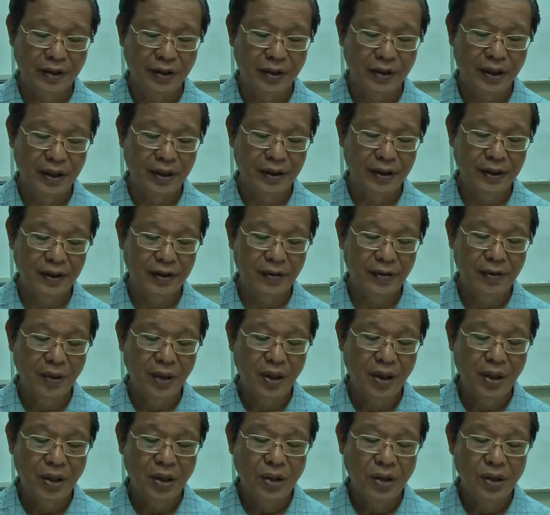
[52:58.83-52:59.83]
state.
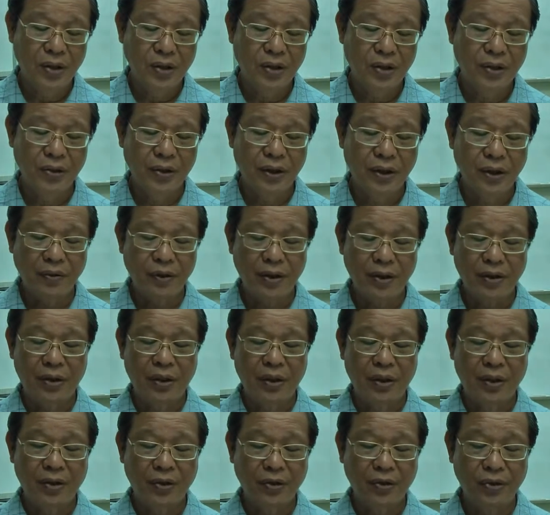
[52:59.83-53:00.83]
So in other words,
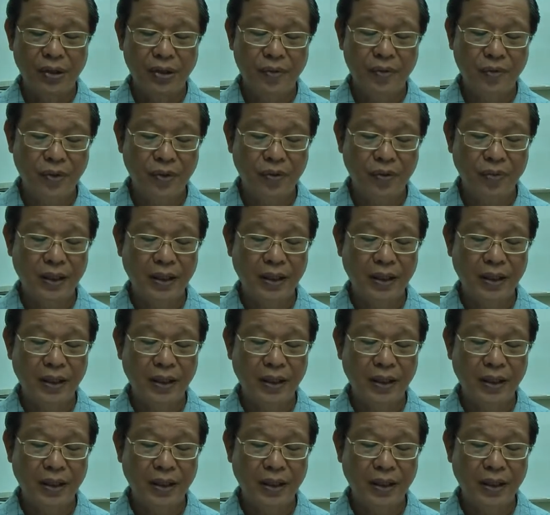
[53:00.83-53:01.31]
they go deep into